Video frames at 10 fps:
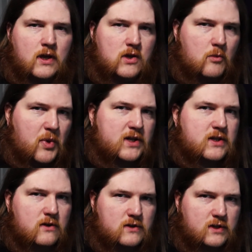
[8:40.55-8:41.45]
you
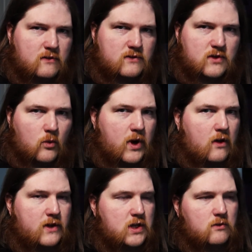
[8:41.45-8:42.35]
budget yourself so
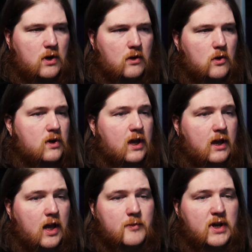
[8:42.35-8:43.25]
well that you know,
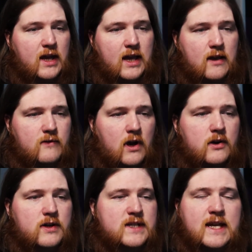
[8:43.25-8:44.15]
okay, I'm going to have
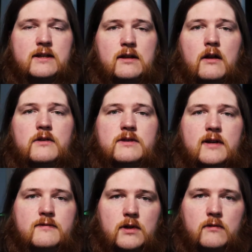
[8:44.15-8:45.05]
$110
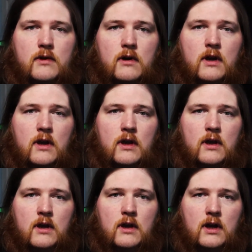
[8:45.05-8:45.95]
left over,
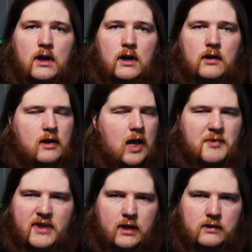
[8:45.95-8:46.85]

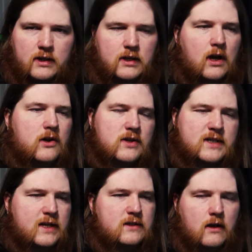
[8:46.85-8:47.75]
hypothetically,
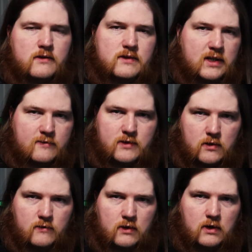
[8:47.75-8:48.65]
$110 left
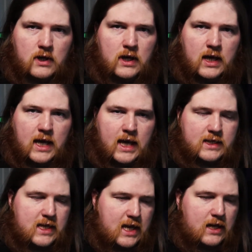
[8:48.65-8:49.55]
over at
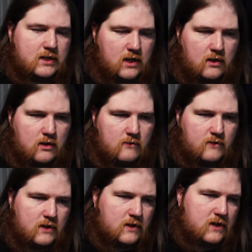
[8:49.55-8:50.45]
the end of
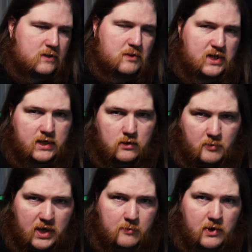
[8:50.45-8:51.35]
this particular
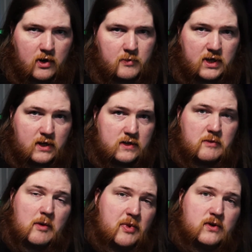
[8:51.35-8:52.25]
pay period because
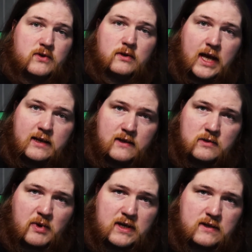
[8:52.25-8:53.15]
my bills are light this
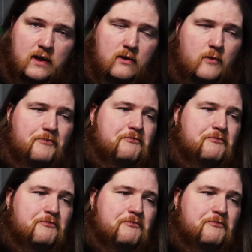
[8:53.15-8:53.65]
pay cycle.